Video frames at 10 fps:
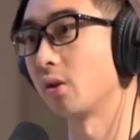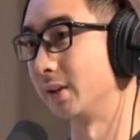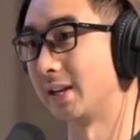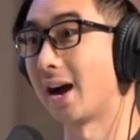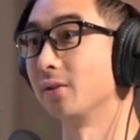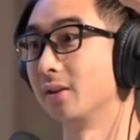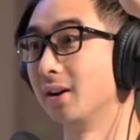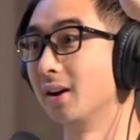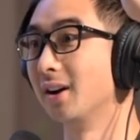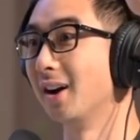the way down. Oh, you're going
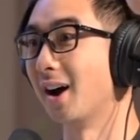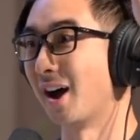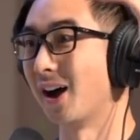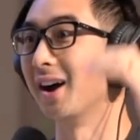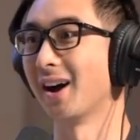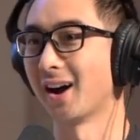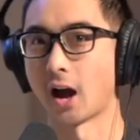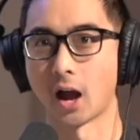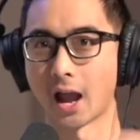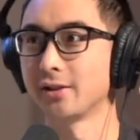down. You're skipping
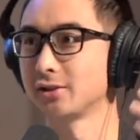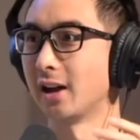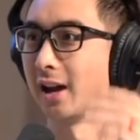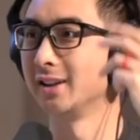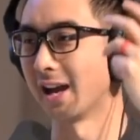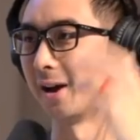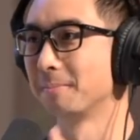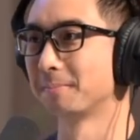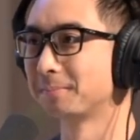secondary. And, and yeah.